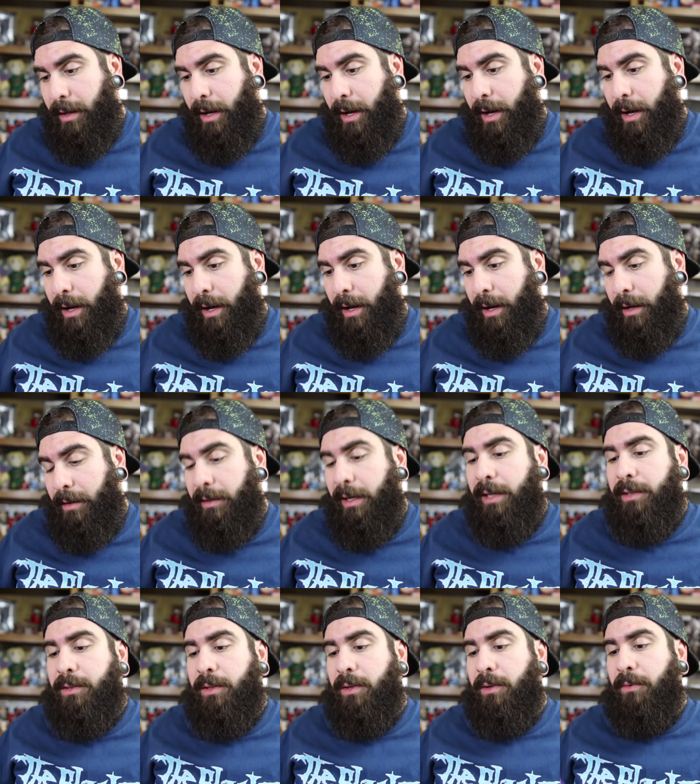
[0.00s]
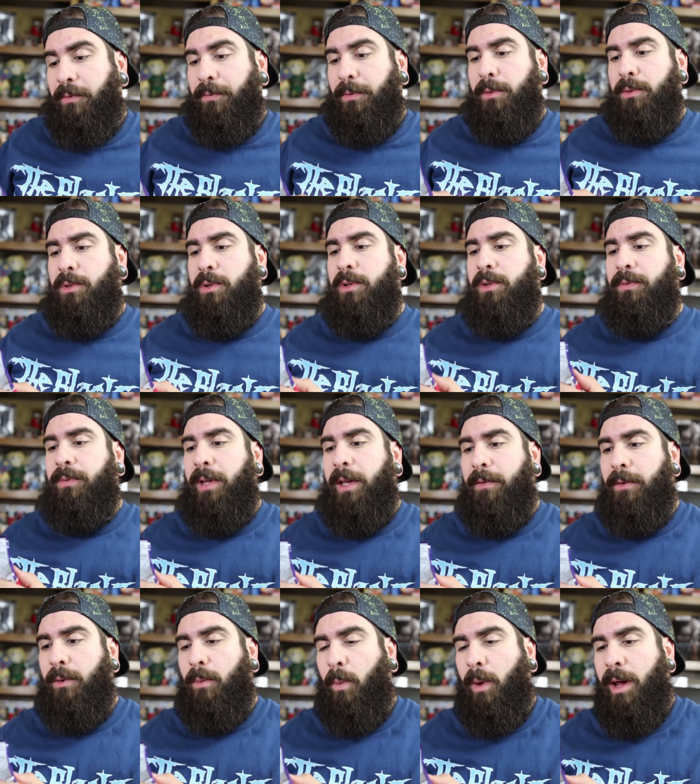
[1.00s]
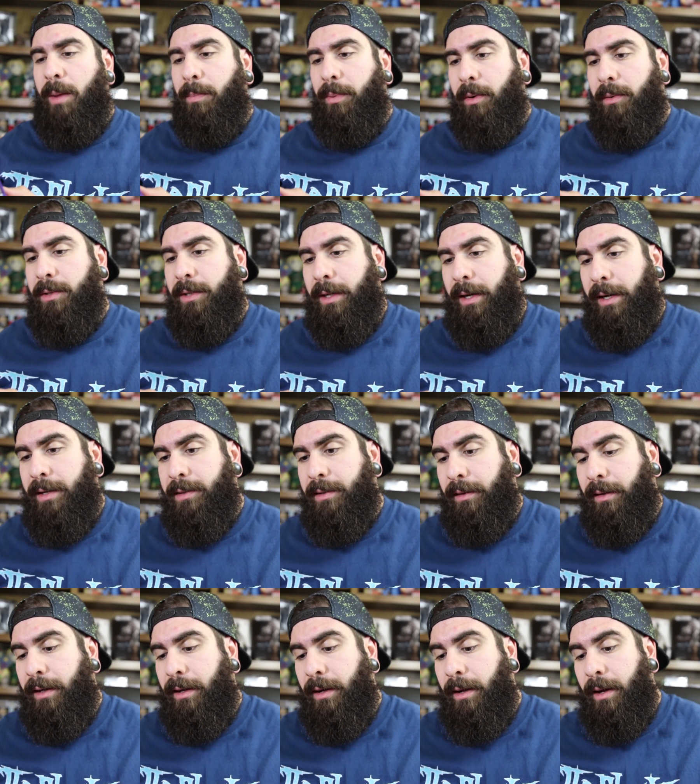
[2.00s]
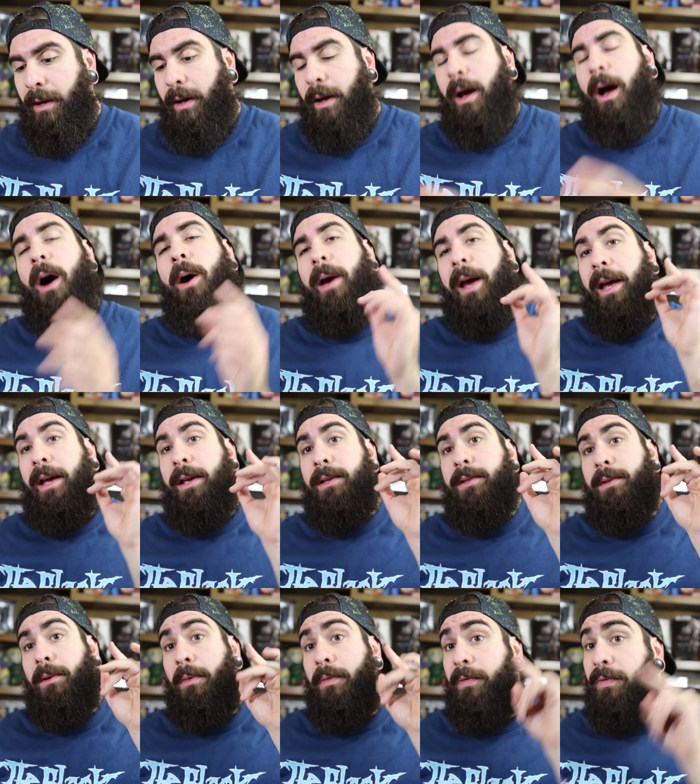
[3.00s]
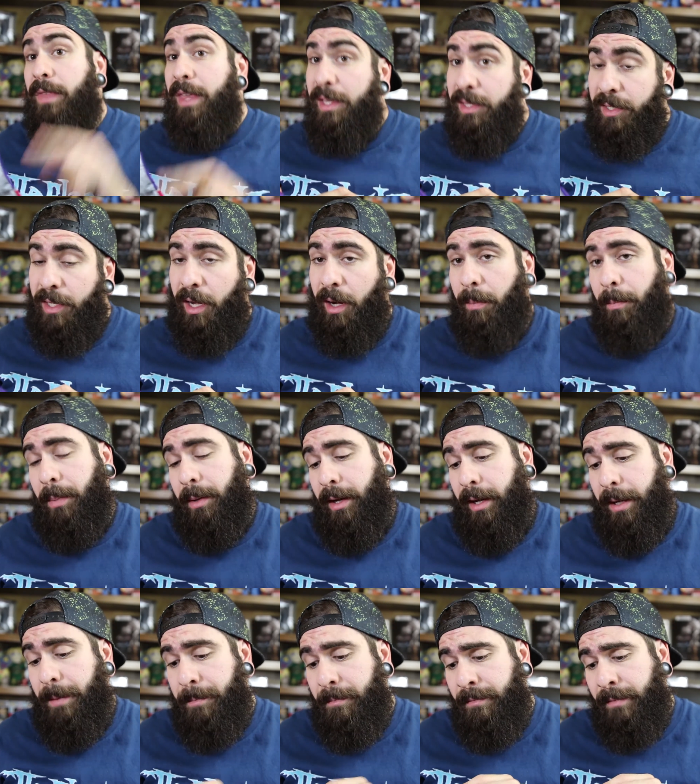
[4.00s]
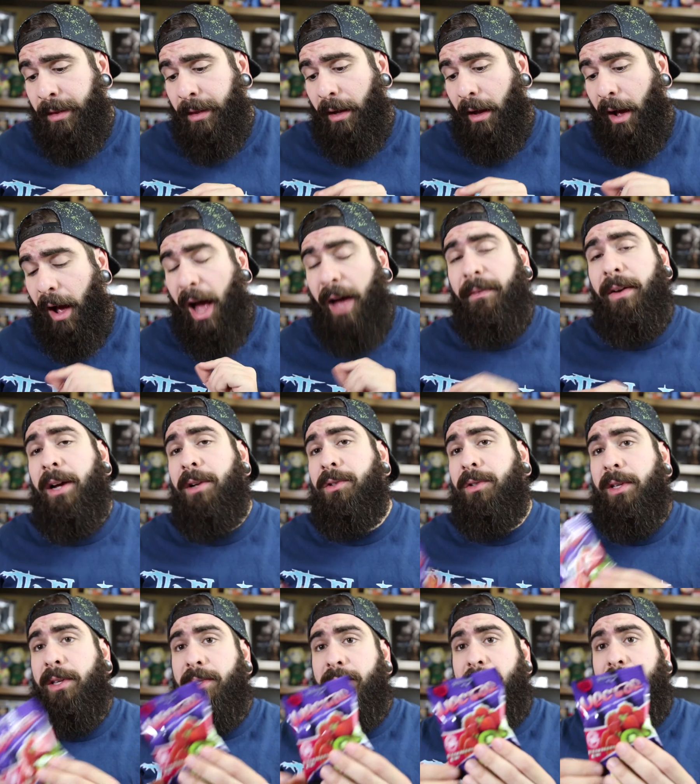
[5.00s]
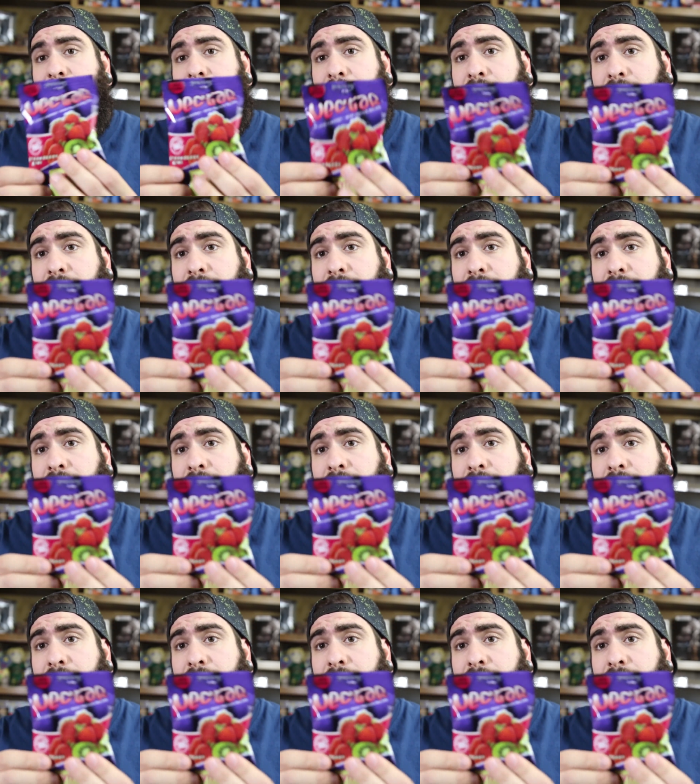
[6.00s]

uh, Nectar Fruit Juice Flavored Whey Protein Isolate. Okay, so this company, I've actually seen